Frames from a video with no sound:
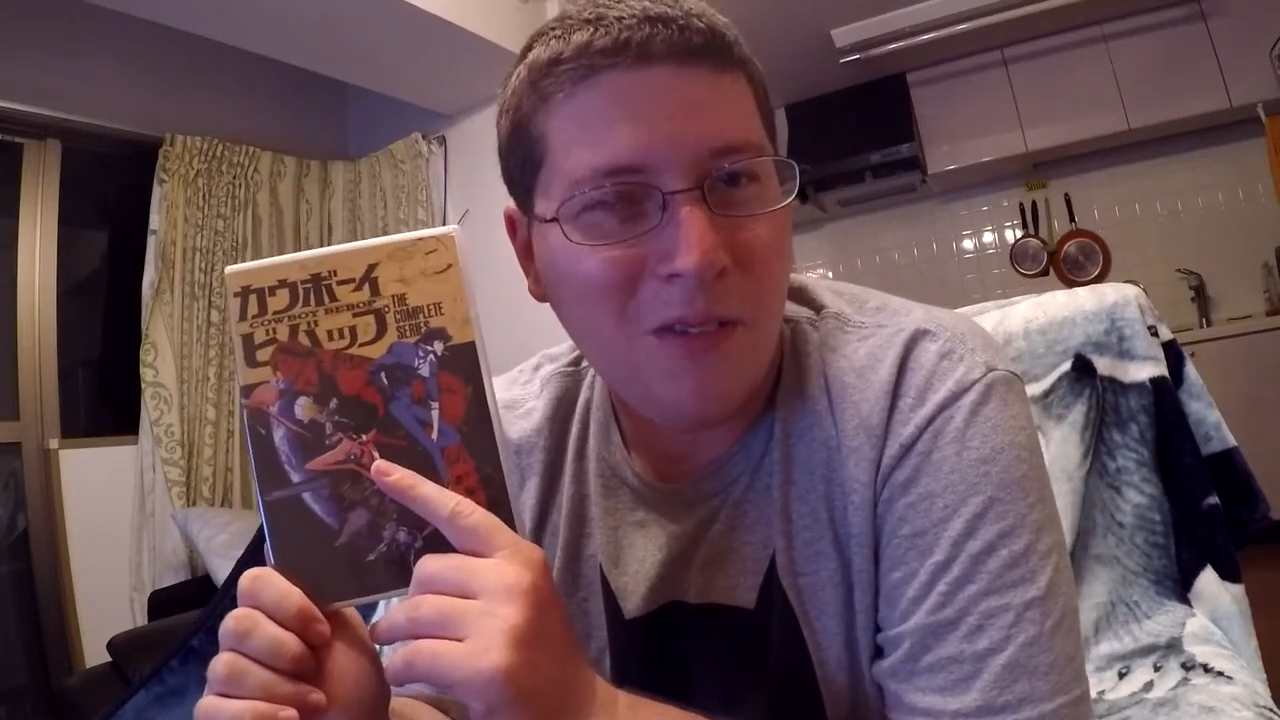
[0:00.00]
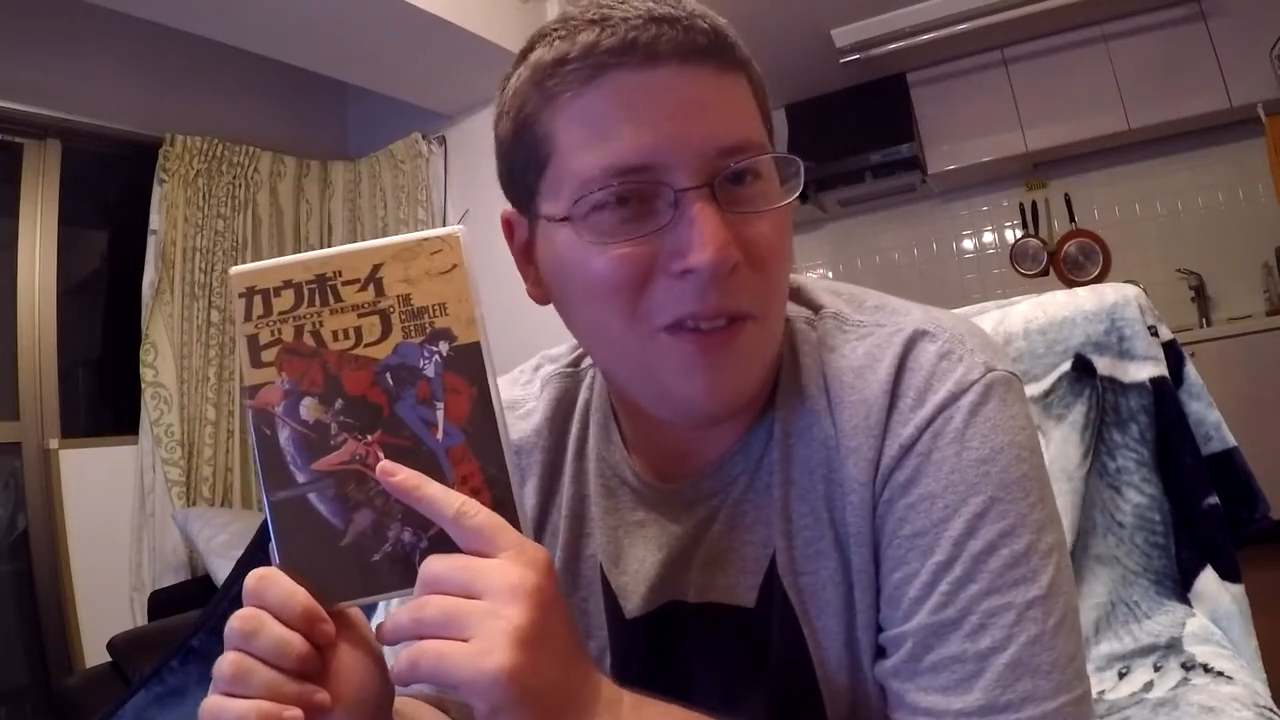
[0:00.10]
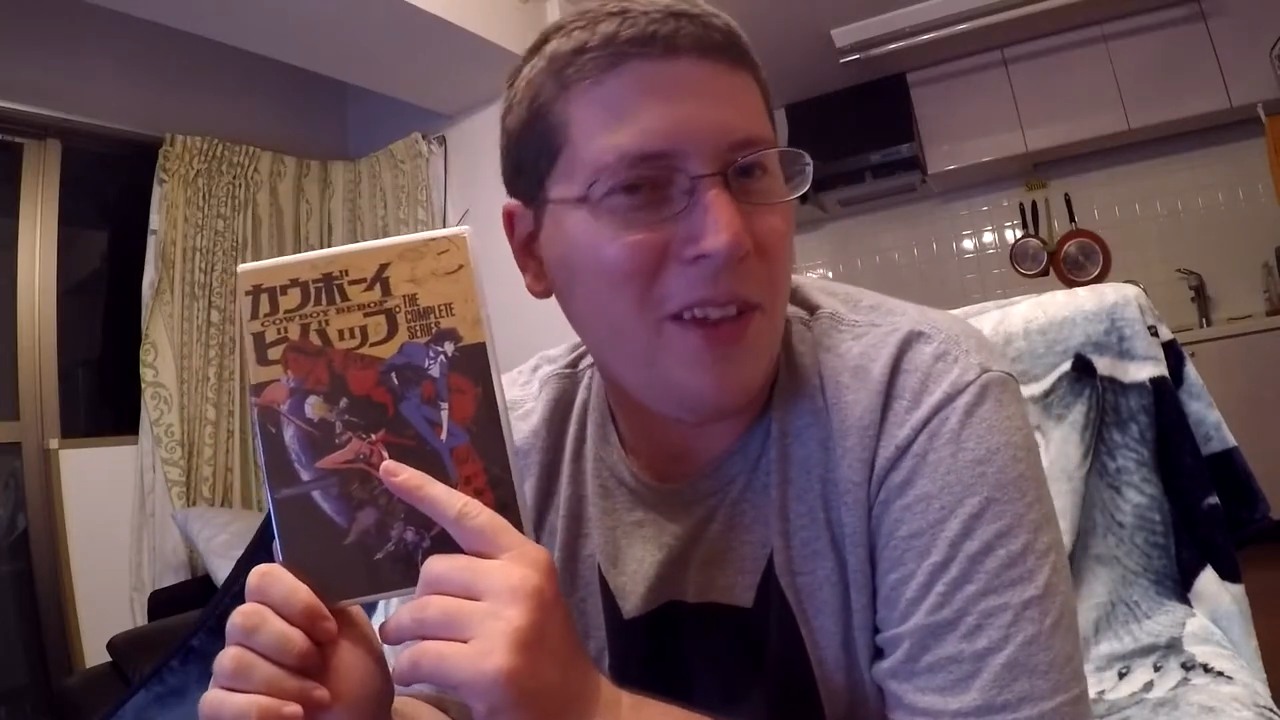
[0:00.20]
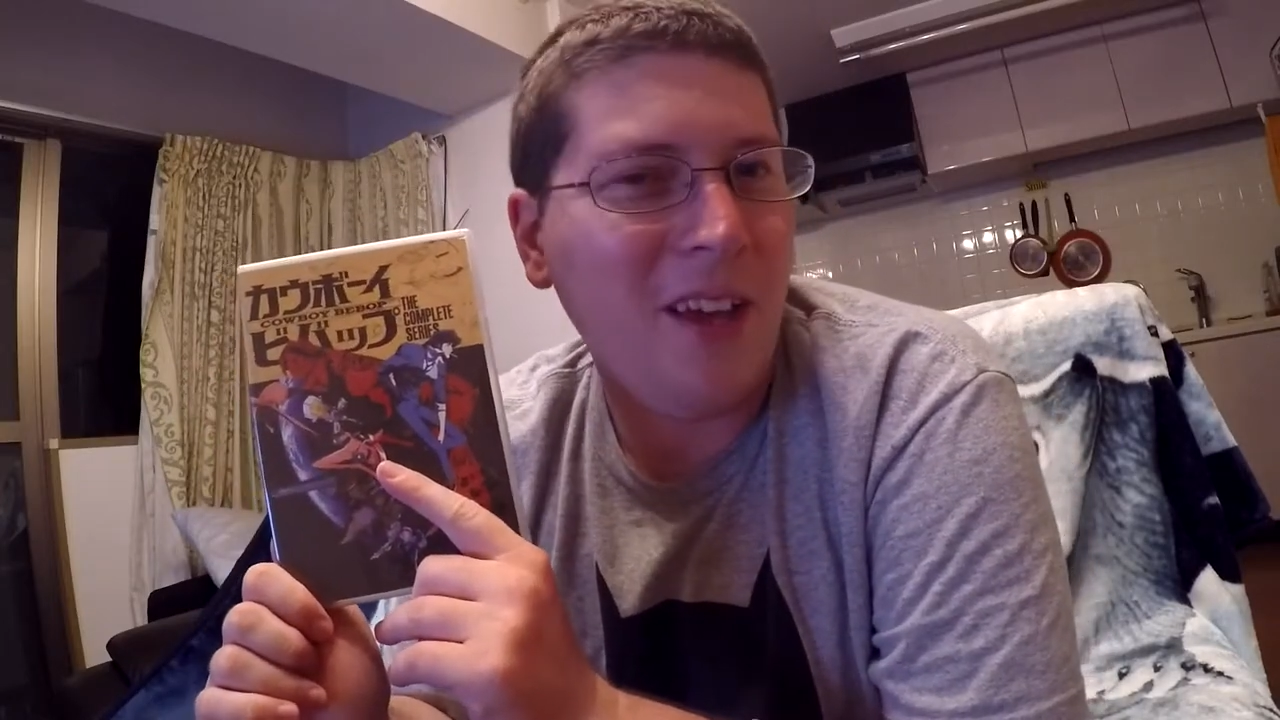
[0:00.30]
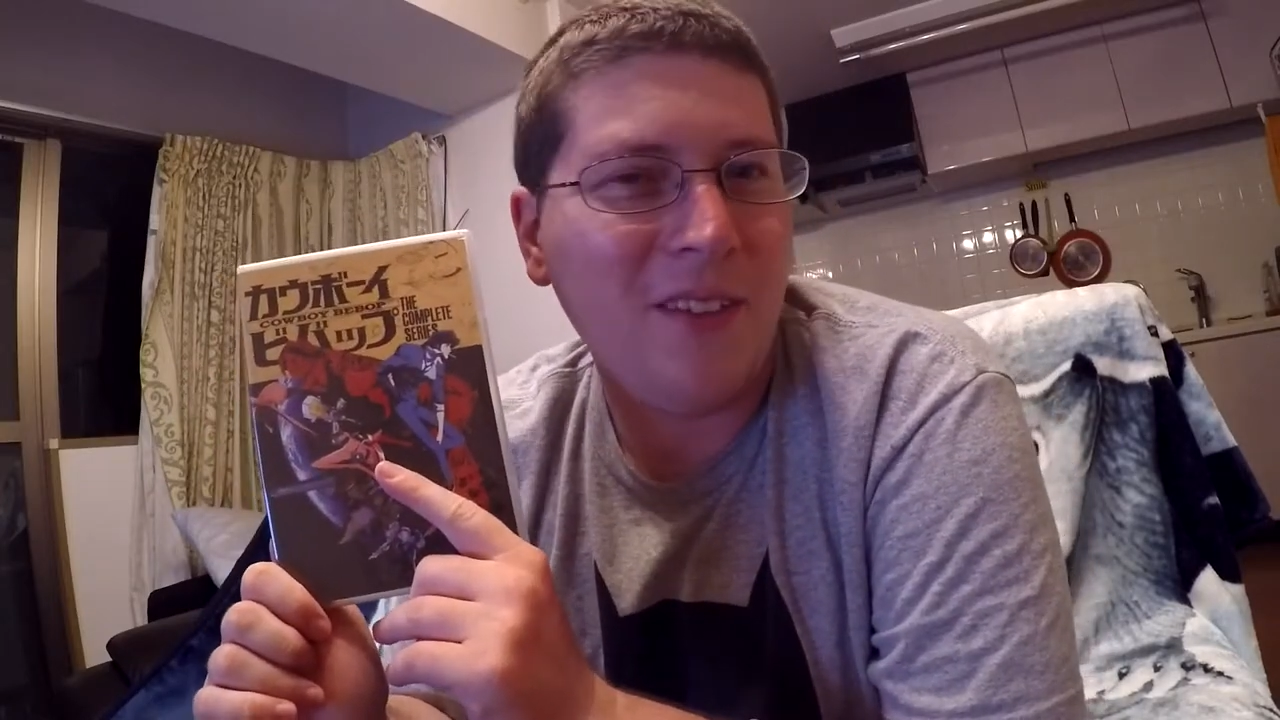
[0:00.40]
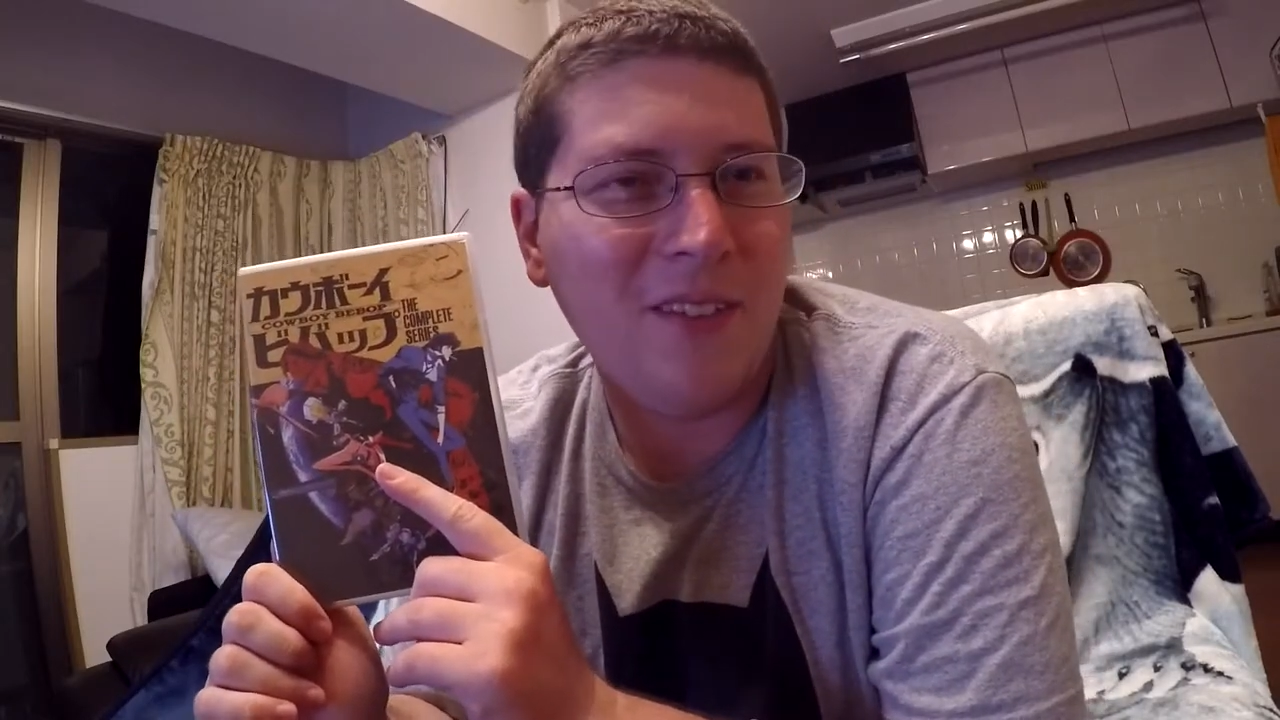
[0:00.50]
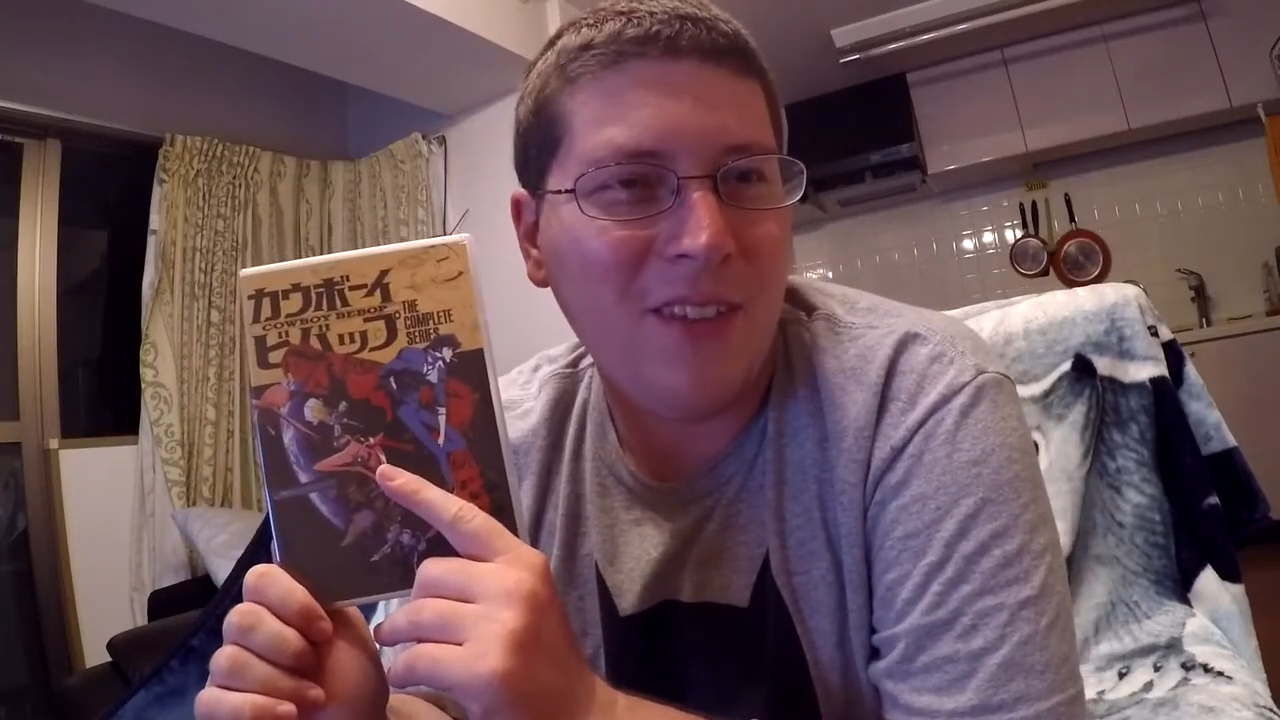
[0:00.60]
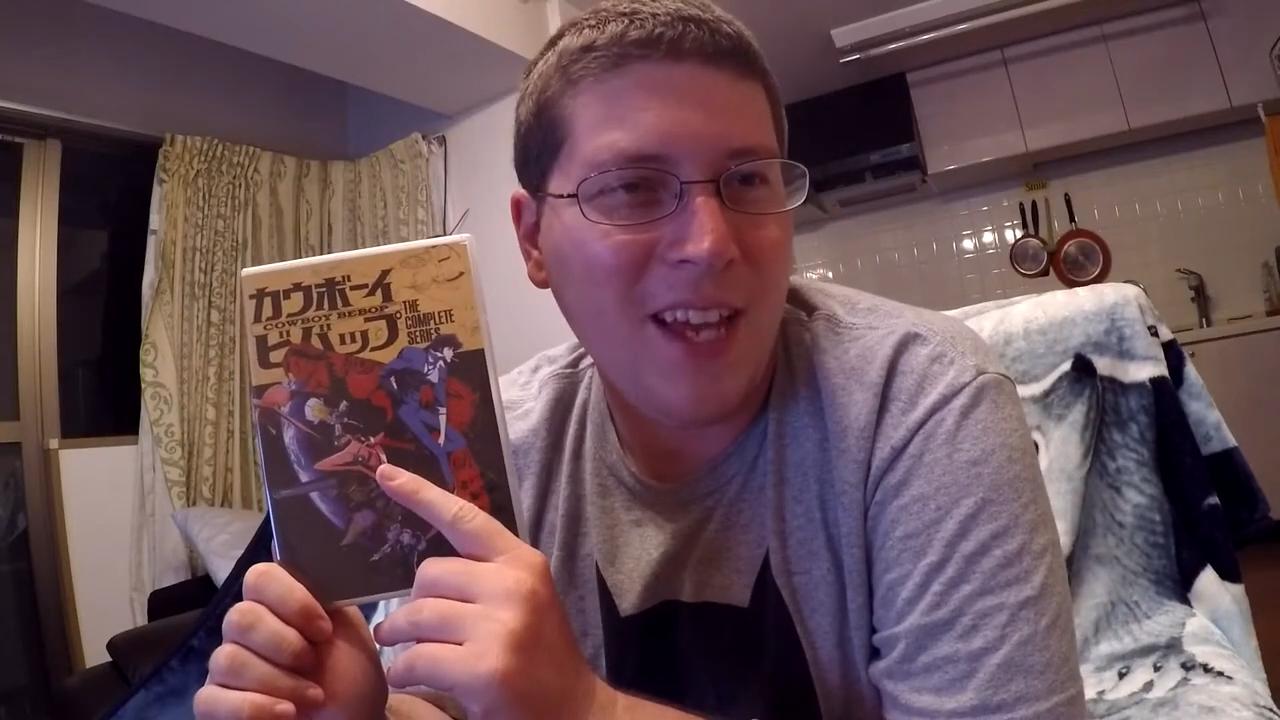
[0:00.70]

with that,